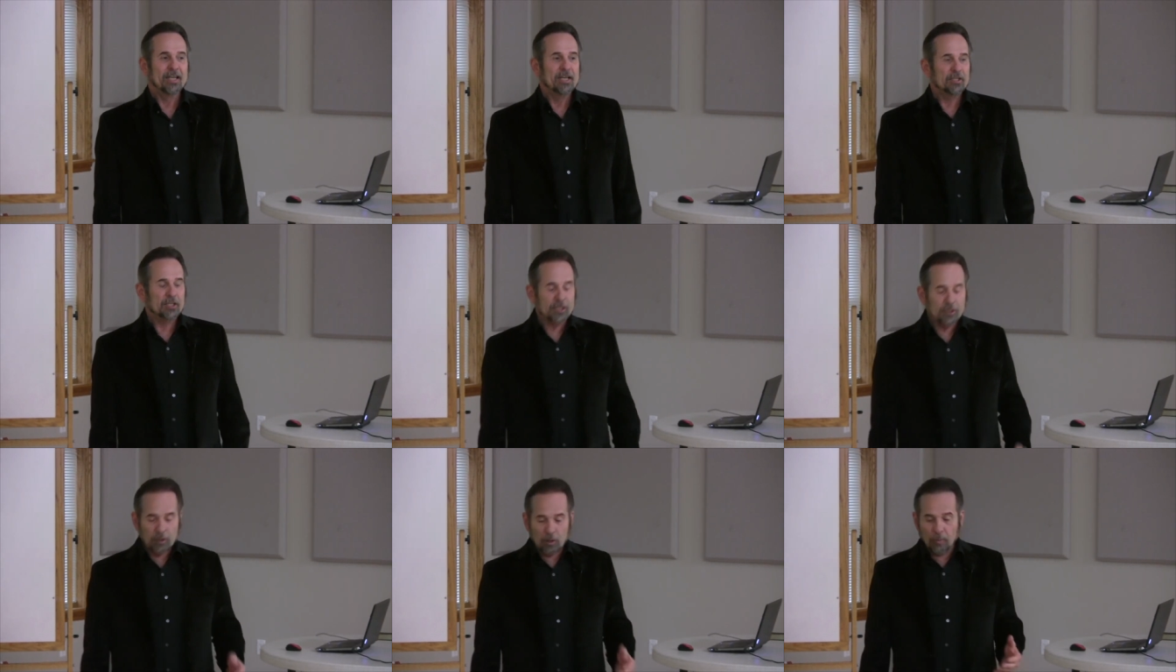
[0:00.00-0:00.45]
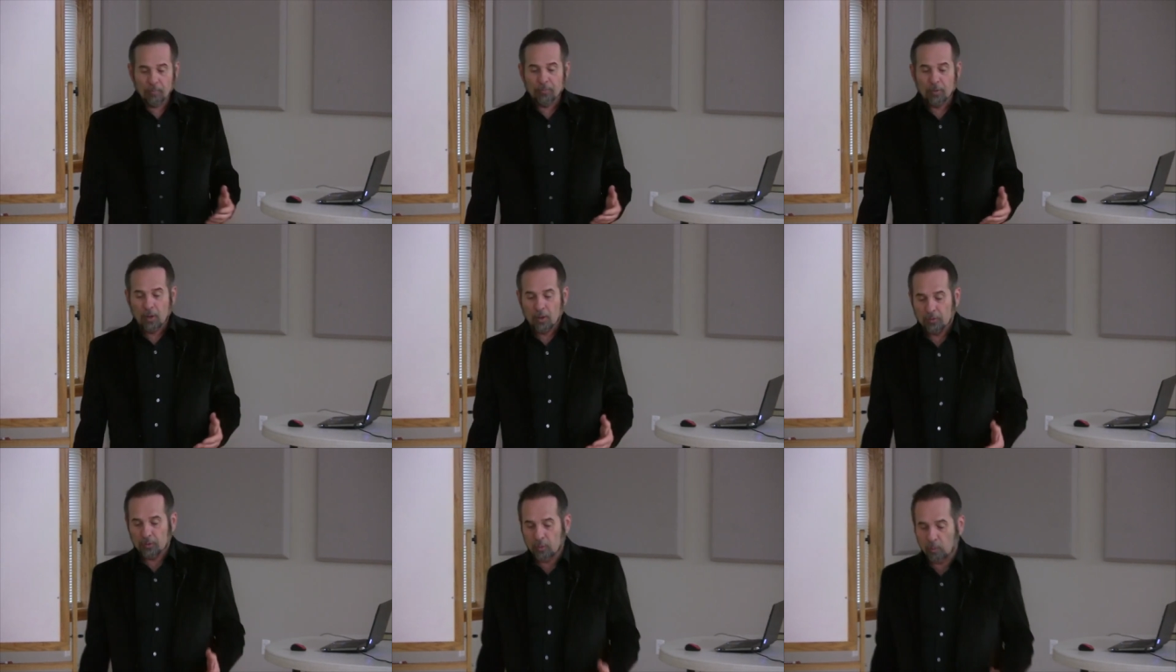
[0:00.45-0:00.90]
See, you
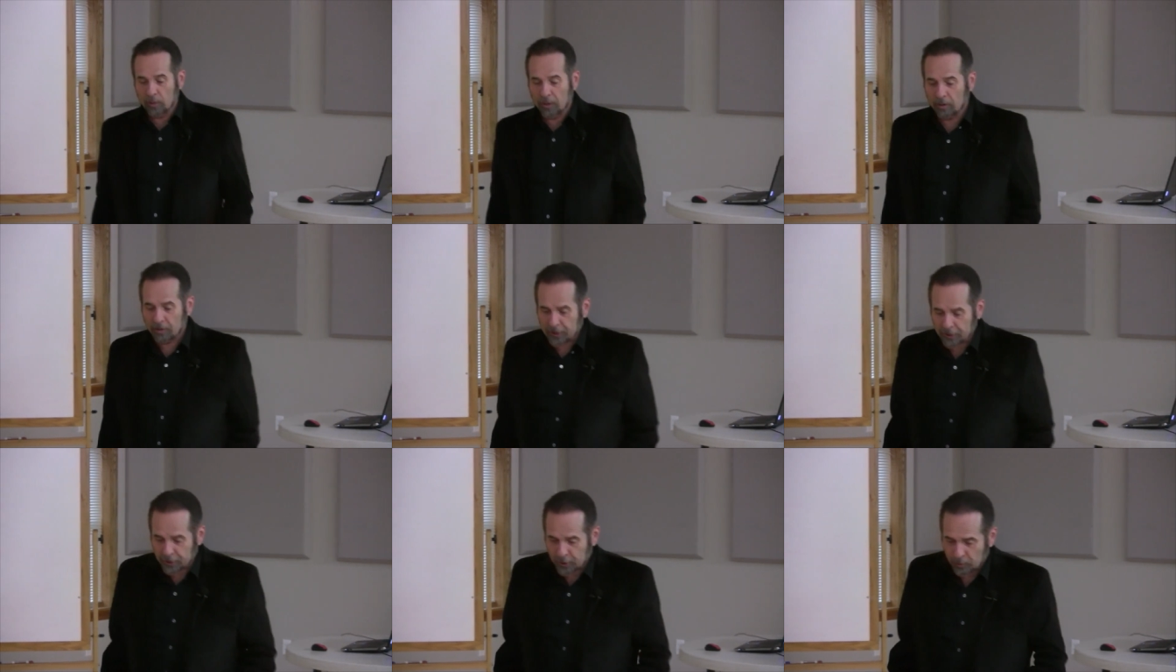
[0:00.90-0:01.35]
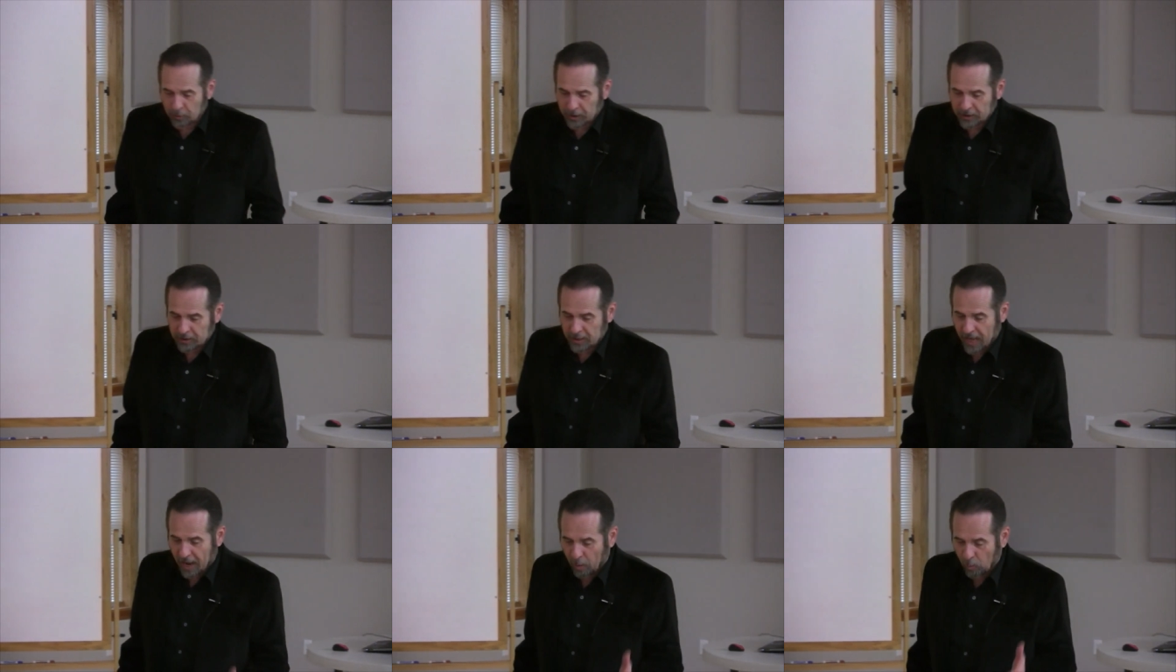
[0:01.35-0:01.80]
know, the real issue
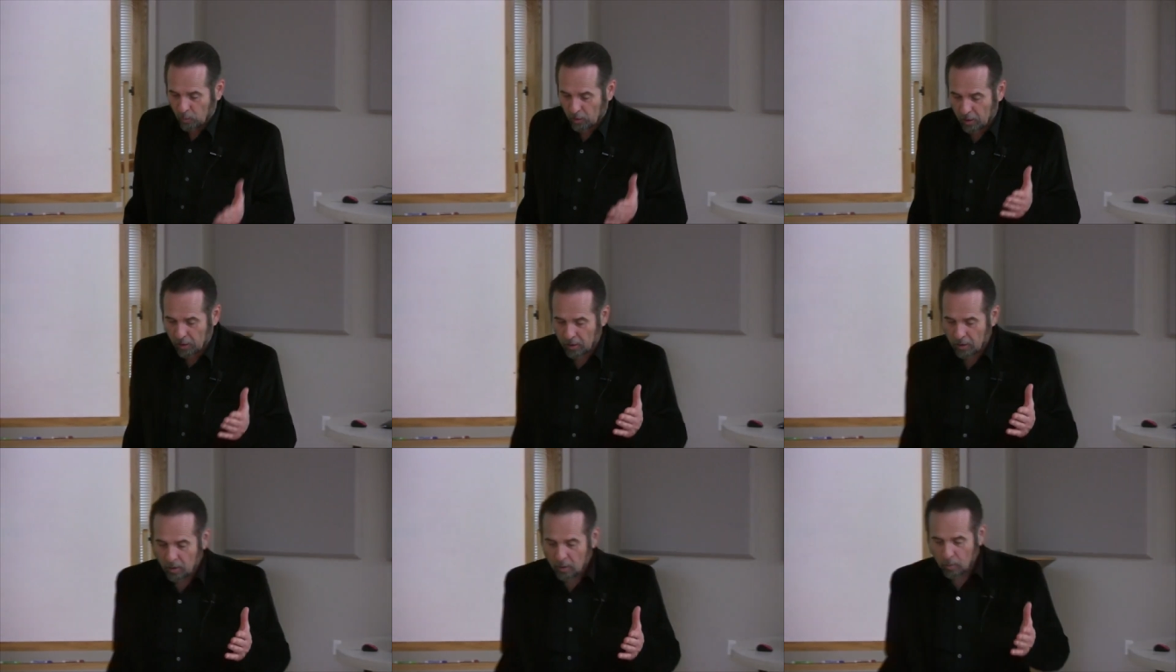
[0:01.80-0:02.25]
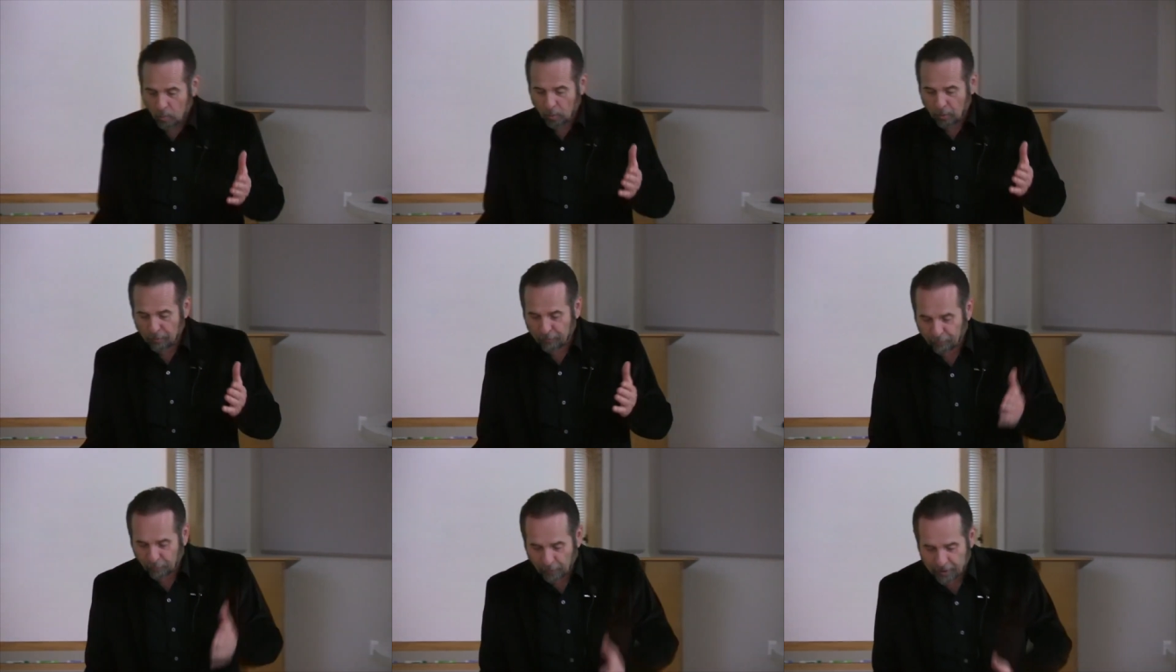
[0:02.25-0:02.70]
is that we're,
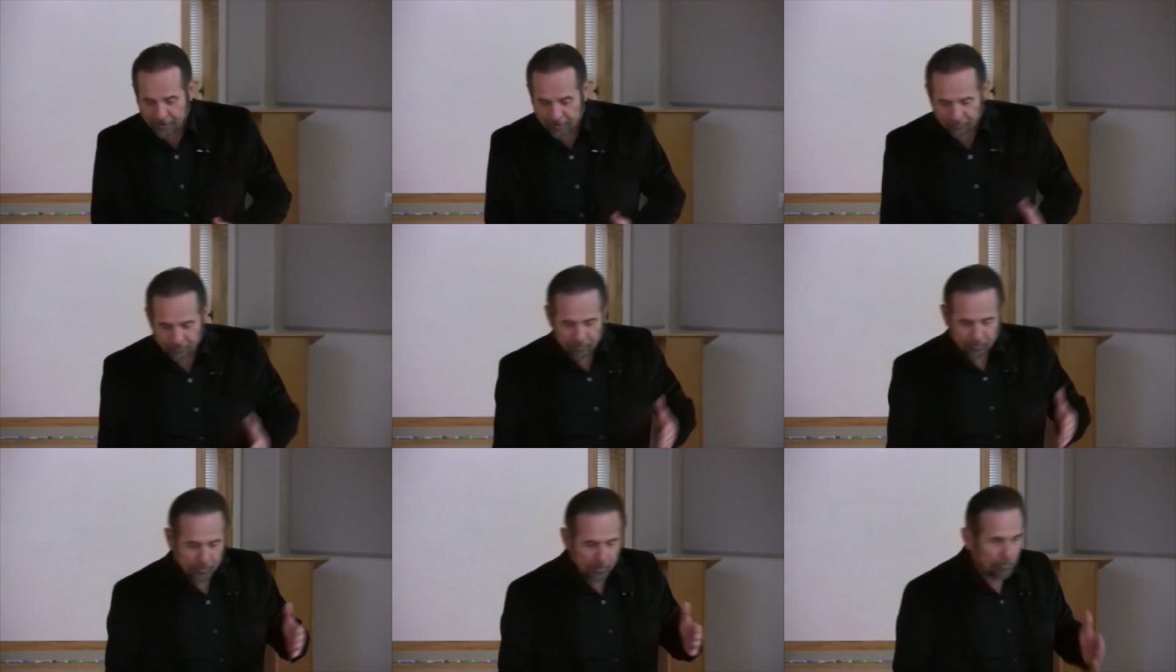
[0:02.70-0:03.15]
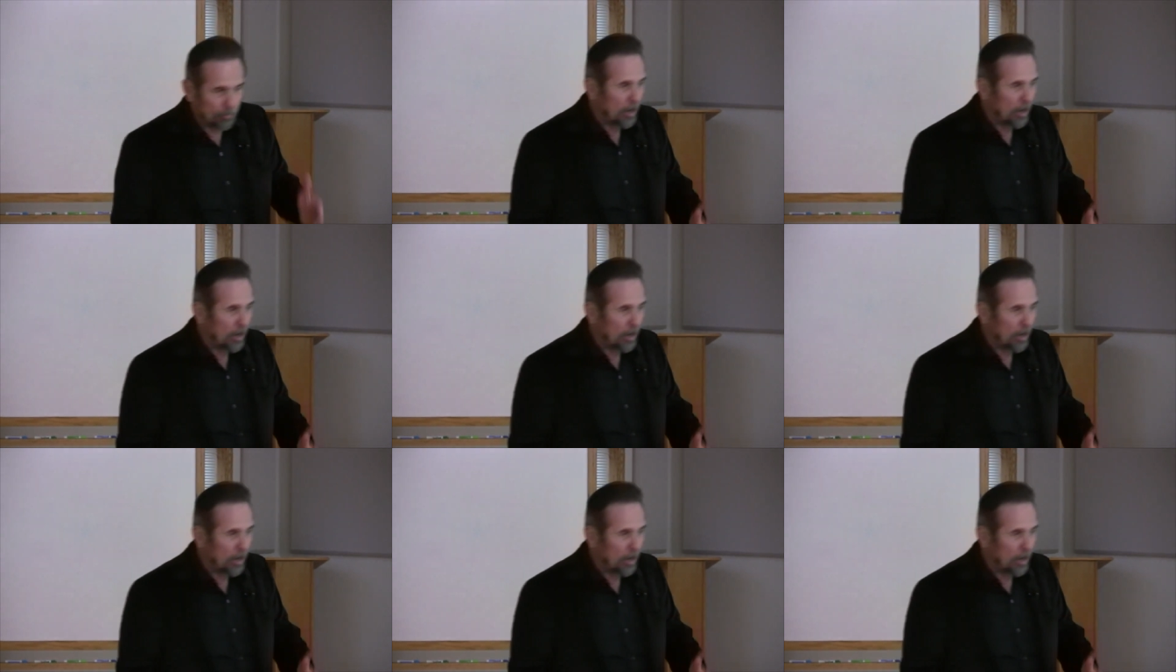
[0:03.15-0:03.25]
we're free from the